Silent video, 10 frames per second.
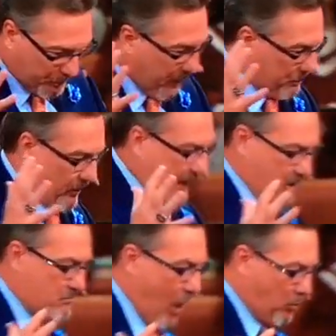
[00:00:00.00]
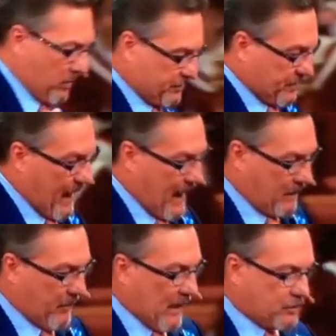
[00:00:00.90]
people in a moment's
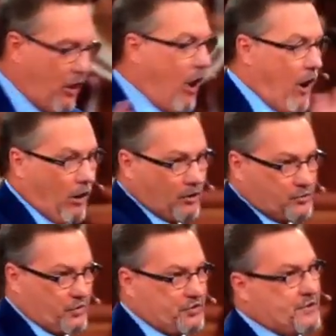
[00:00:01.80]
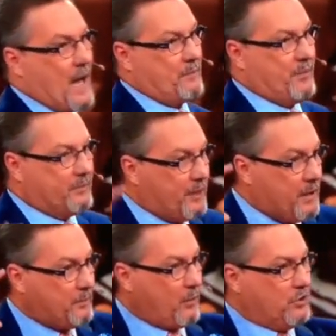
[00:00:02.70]
time, cars were stopping,
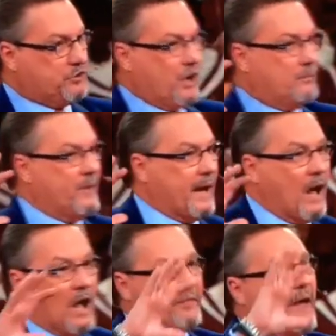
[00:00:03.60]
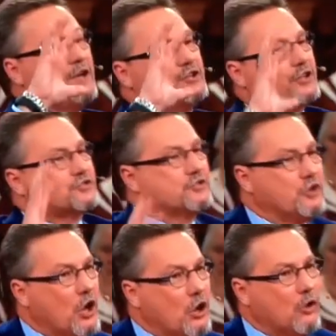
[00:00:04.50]
people were jumping out. They just
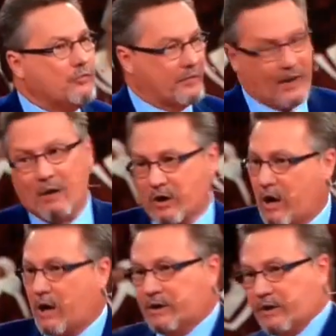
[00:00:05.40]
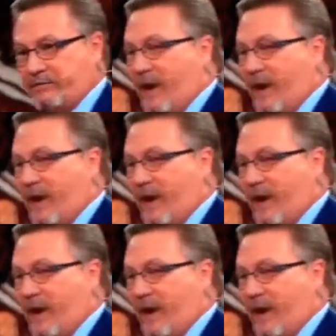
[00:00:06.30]
knew that they were going to